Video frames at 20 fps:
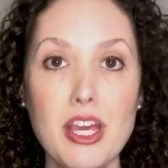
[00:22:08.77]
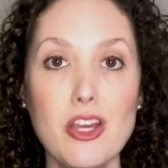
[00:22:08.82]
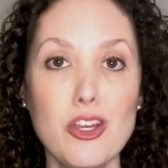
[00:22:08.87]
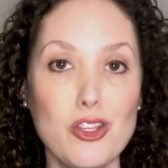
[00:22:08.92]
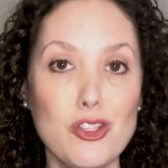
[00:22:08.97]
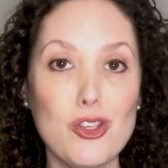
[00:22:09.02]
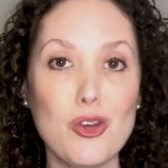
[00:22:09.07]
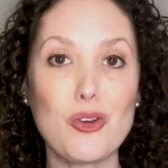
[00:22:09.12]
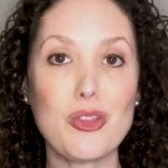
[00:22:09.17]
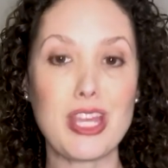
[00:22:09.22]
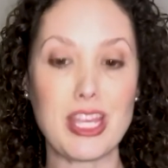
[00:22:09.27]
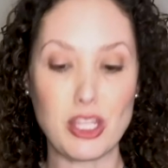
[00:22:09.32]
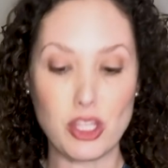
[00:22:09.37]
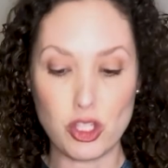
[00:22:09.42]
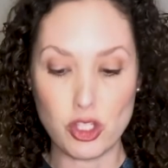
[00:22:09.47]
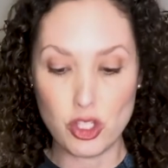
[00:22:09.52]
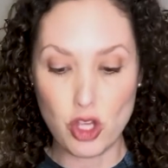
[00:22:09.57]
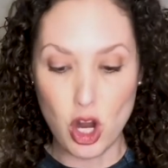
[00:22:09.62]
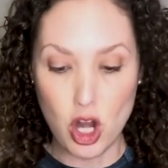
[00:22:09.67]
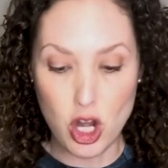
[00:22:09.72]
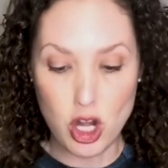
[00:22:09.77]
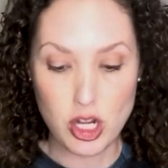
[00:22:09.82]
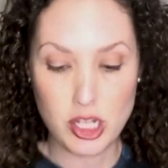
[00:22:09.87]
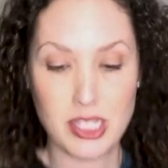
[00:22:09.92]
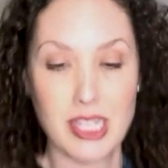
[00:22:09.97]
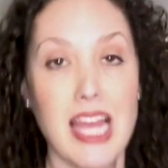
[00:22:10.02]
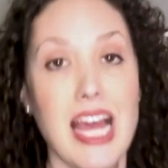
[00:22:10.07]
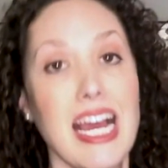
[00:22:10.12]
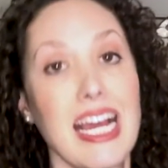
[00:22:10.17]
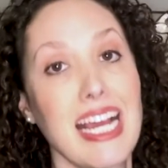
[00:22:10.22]
So they
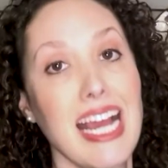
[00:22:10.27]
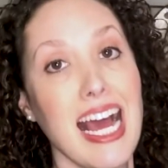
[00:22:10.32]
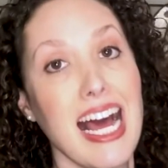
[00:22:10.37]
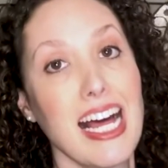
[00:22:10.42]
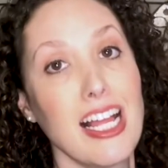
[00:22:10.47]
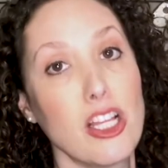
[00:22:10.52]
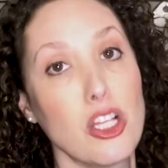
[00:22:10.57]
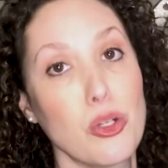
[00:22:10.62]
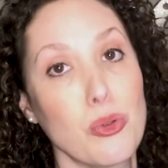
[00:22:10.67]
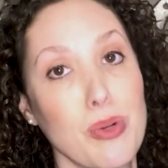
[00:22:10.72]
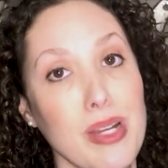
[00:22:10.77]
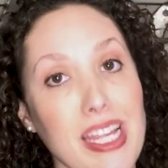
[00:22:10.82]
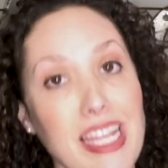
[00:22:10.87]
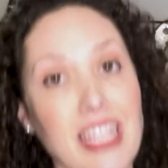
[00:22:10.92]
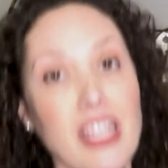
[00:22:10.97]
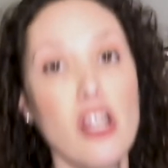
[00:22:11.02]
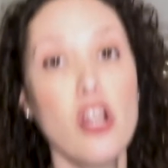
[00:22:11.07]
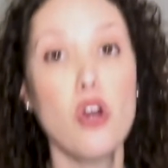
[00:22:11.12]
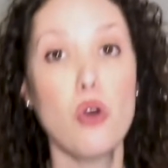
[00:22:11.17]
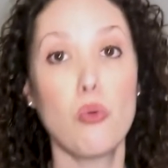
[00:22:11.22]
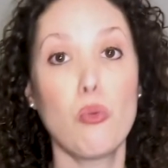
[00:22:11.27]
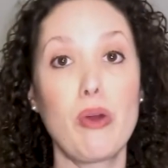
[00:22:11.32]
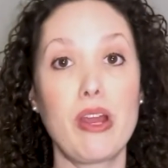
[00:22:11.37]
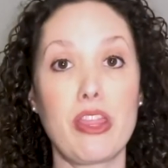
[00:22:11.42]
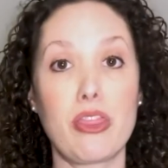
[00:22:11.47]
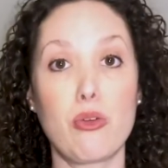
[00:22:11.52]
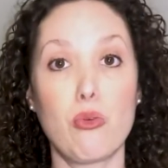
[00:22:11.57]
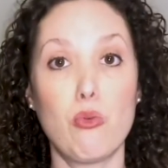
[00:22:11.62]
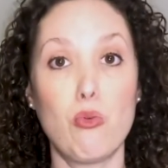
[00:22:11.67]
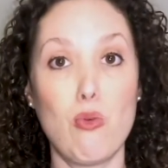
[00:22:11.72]
start coloring
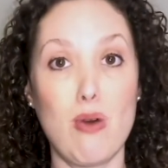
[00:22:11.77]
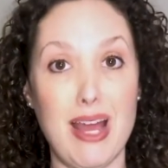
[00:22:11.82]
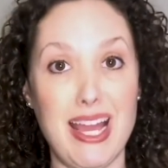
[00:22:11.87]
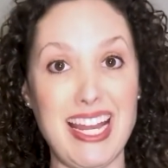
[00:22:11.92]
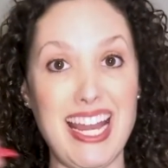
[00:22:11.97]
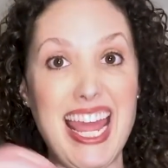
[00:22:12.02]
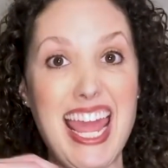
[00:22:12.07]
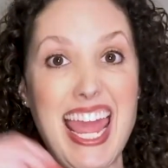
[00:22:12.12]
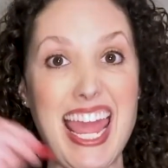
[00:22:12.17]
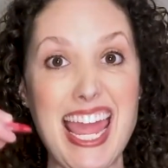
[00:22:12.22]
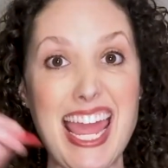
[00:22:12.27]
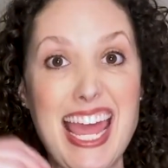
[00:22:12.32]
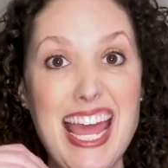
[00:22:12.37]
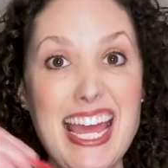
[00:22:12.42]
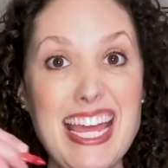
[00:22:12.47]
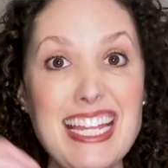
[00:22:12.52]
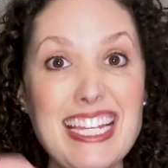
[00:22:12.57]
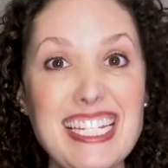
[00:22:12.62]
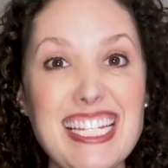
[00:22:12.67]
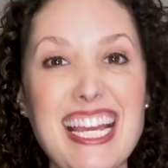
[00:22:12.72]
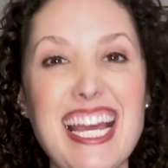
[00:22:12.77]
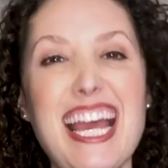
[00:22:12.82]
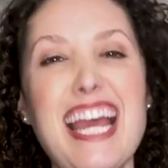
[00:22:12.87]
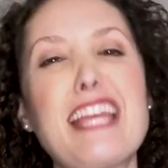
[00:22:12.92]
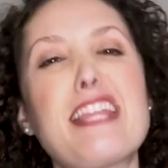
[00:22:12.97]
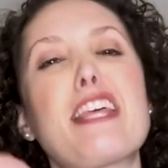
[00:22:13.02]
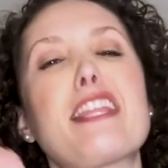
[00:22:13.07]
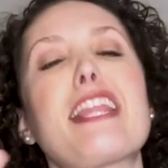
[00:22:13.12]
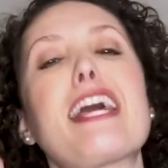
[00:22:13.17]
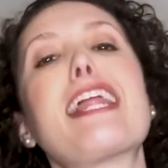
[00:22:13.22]
with one hand
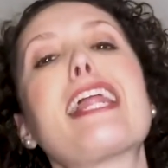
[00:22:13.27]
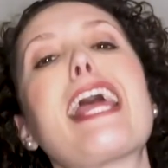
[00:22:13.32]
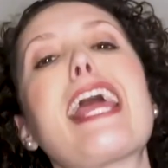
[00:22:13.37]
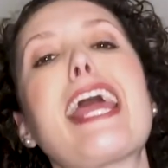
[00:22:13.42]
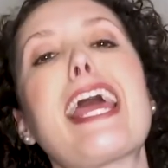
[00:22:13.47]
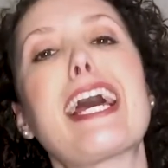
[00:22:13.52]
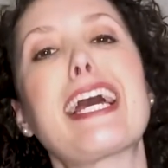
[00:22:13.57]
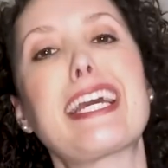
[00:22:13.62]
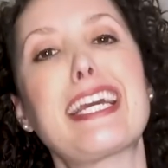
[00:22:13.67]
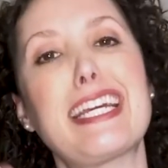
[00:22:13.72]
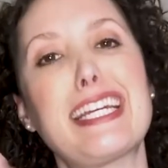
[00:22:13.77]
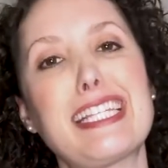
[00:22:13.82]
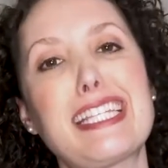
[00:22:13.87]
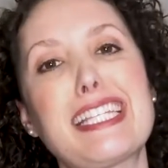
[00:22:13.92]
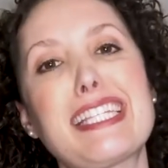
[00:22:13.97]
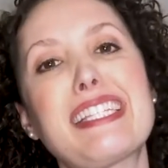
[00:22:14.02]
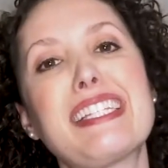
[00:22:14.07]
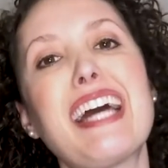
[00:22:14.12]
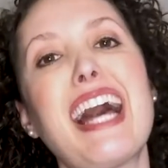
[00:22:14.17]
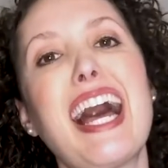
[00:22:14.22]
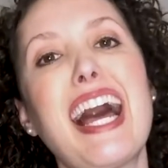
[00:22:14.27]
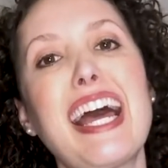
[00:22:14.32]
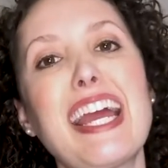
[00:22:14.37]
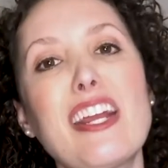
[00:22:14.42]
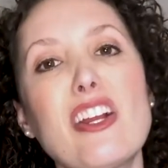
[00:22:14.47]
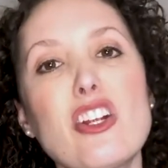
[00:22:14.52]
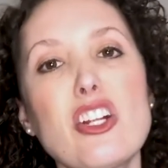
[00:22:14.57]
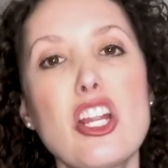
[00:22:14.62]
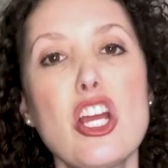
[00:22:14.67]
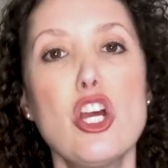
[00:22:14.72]
and then that hand gets
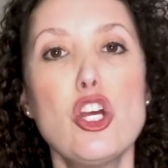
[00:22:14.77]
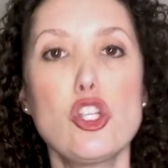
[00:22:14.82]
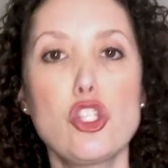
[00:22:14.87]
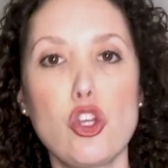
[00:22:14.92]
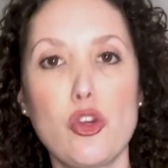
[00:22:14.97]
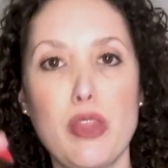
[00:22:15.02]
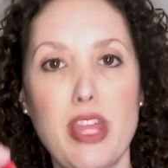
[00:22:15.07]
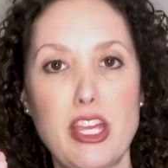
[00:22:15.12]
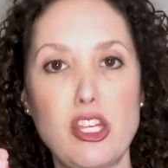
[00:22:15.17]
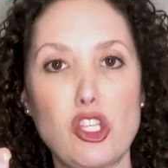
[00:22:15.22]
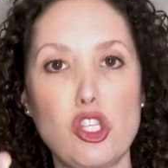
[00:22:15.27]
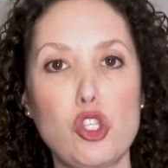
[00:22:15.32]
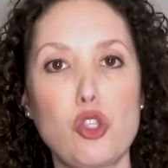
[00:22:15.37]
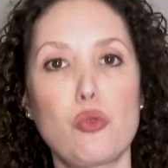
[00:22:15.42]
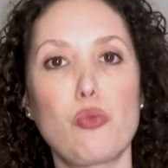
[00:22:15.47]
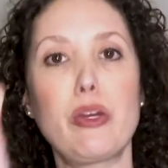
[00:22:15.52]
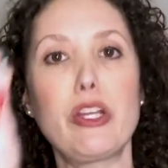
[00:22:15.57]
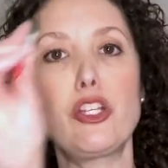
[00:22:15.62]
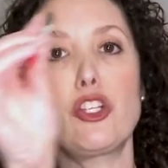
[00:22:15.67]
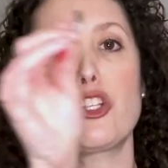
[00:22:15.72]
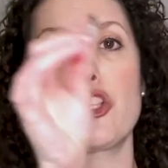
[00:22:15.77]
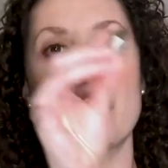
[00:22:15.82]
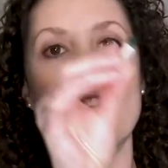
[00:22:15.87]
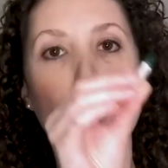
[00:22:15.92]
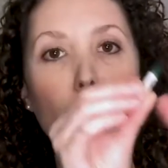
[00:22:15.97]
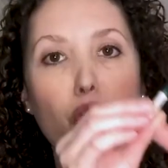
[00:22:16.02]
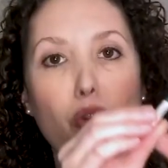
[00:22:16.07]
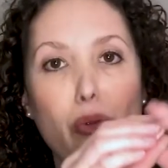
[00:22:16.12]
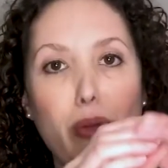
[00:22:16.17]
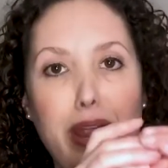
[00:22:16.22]
tired. So they switch
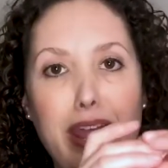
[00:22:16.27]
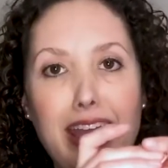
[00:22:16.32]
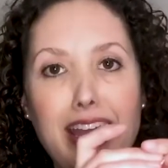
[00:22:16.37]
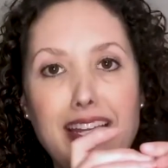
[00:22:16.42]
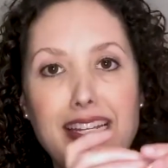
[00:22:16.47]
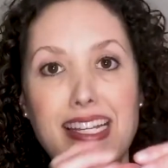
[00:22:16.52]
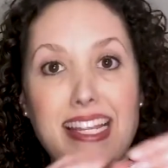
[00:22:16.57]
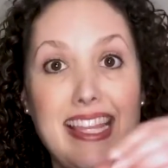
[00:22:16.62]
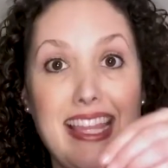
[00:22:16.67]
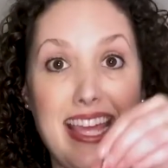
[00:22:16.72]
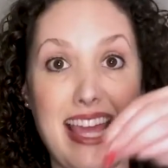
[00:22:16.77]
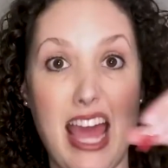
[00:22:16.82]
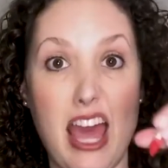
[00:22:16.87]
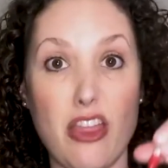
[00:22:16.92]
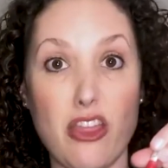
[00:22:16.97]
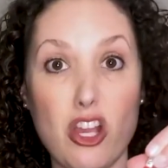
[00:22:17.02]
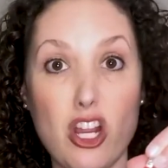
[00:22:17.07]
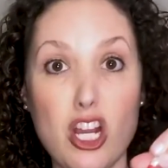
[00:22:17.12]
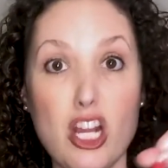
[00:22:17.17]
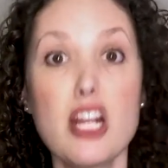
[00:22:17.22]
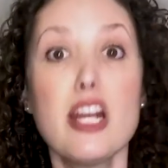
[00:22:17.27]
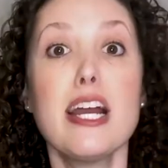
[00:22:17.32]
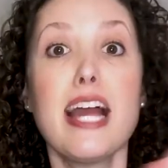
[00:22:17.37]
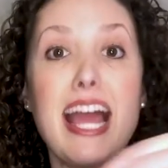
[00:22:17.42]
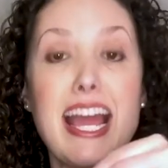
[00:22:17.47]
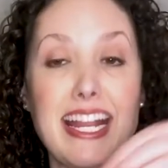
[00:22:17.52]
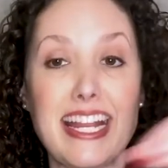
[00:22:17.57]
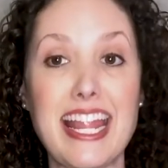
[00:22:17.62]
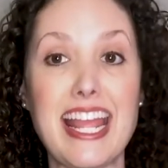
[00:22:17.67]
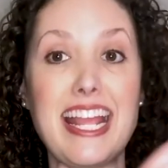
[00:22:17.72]
their crayon to the other
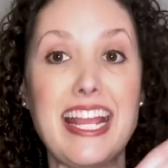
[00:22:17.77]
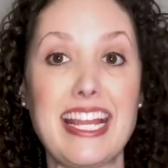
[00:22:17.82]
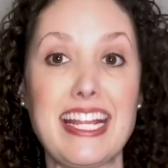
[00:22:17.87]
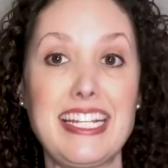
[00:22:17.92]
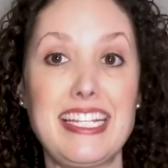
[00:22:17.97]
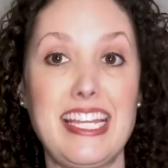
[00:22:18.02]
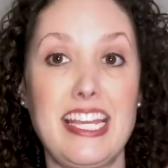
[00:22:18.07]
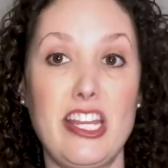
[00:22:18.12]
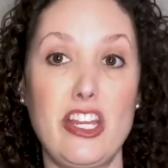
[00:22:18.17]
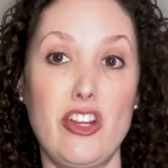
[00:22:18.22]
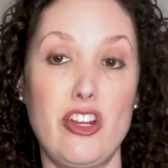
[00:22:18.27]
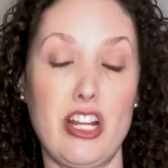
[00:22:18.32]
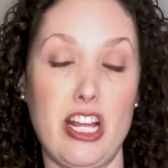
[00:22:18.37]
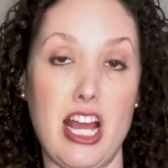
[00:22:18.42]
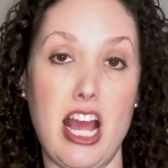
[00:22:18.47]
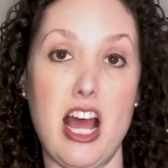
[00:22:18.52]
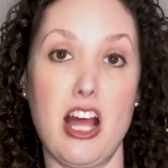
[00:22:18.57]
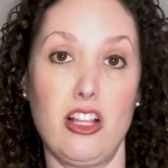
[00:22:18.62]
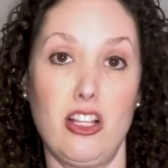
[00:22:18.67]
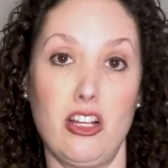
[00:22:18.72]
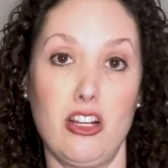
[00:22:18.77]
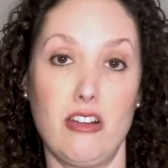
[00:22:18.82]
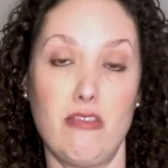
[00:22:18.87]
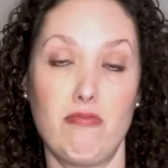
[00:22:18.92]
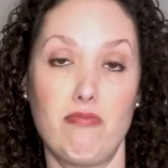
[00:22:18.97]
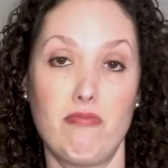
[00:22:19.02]
and they continue to color.